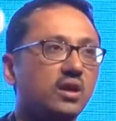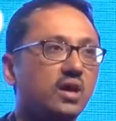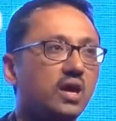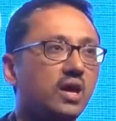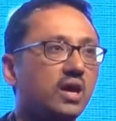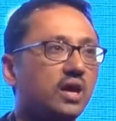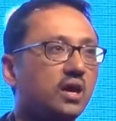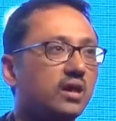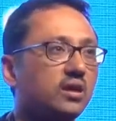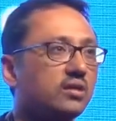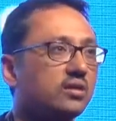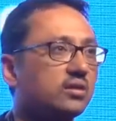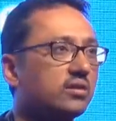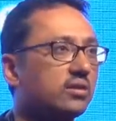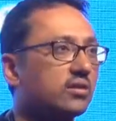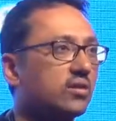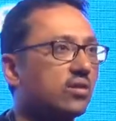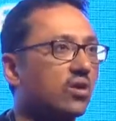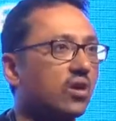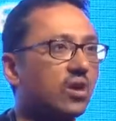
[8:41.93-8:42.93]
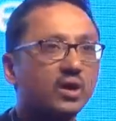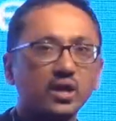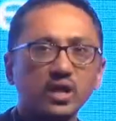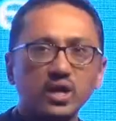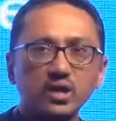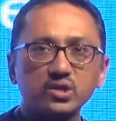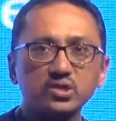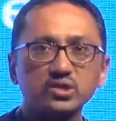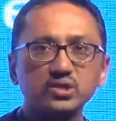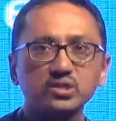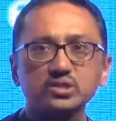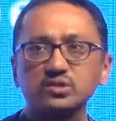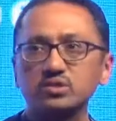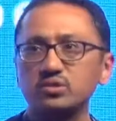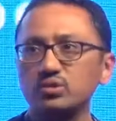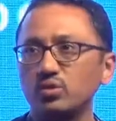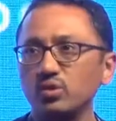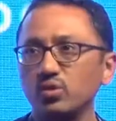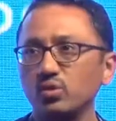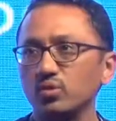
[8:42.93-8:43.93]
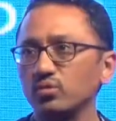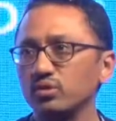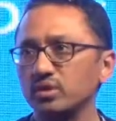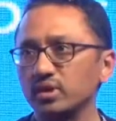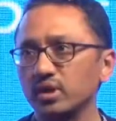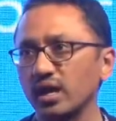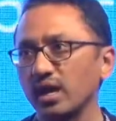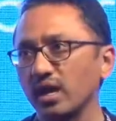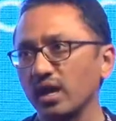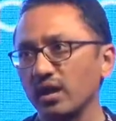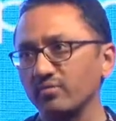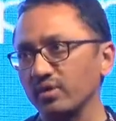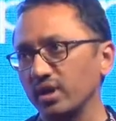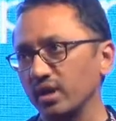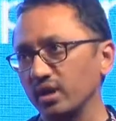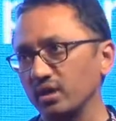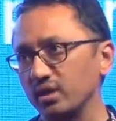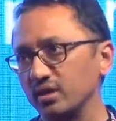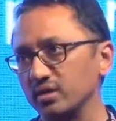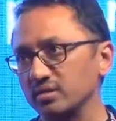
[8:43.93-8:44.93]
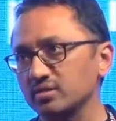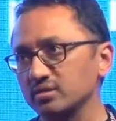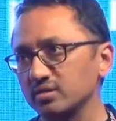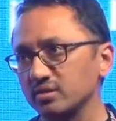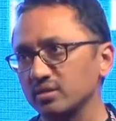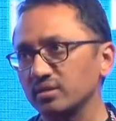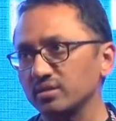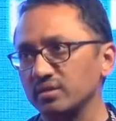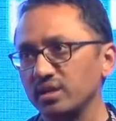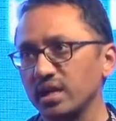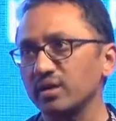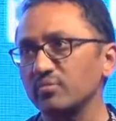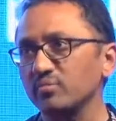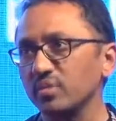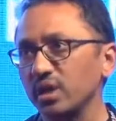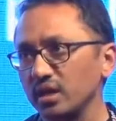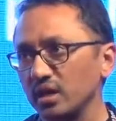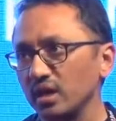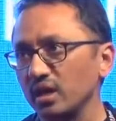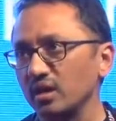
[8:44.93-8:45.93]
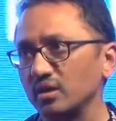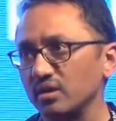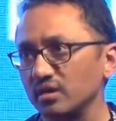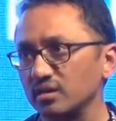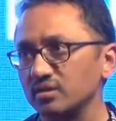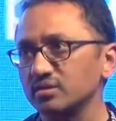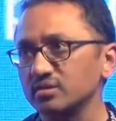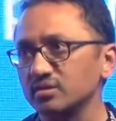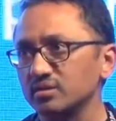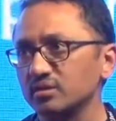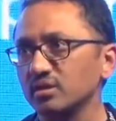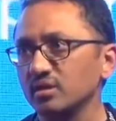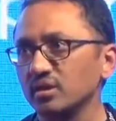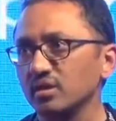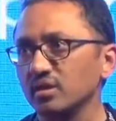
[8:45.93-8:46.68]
And organizations don't have analysts, that many analysts.